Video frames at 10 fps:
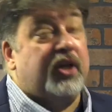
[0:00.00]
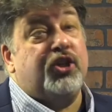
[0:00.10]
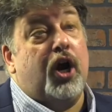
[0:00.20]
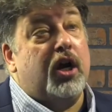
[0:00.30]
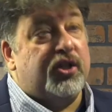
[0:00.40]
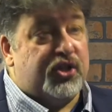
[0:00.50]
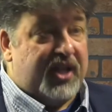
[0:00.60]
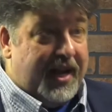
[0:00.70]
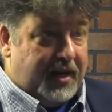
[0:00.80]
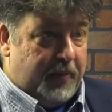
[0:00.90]
as hard as
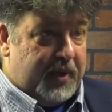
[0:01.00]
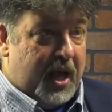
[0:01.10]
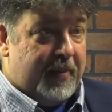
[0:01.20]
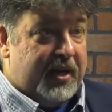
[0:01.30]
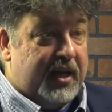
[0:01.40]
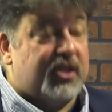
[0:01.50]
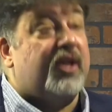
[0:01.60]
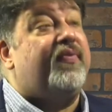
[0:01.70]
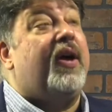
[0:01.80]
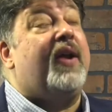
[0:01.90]
stand-up comedy is,
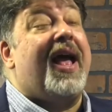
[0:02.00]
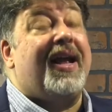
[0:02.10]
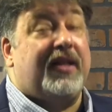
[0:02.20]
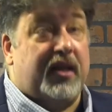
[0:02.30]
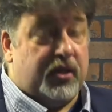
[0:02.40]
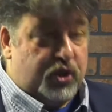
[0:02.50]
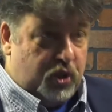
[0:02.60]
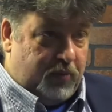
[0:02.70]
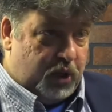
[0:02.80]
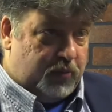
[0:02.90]
I found acting is
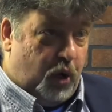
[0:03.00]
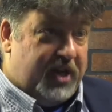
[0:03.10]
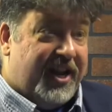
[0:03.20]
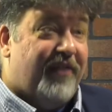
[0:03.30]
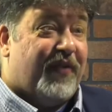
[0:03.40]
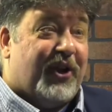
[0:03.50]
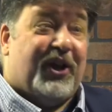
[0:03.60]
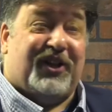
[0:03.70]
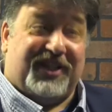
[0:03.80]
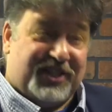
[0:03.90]
so much more difficult. It's